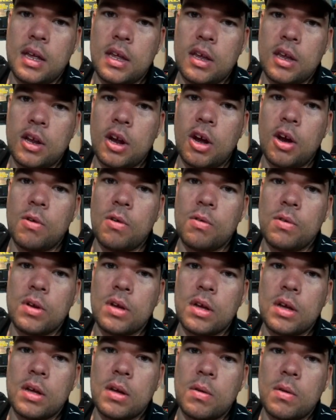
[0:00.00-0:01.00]
you know,
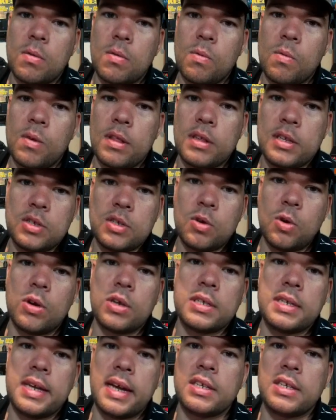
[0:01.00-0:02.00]
with
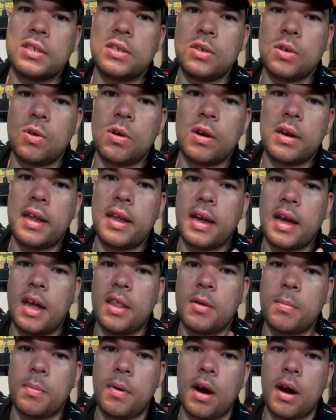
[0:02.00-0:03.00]
stores next door and like
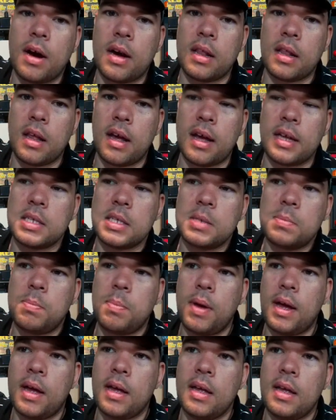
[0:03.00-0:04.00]
other parking lots,
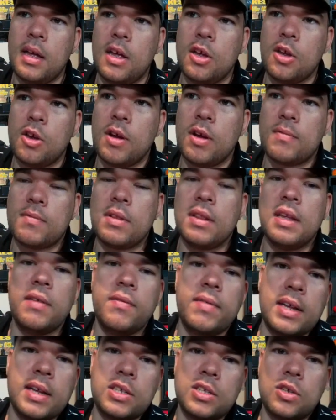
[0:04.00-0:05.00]
but you'd have to leave
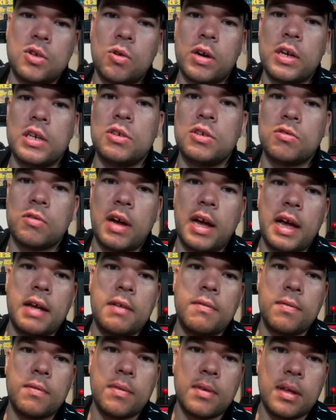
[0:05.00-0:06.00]
that store and drive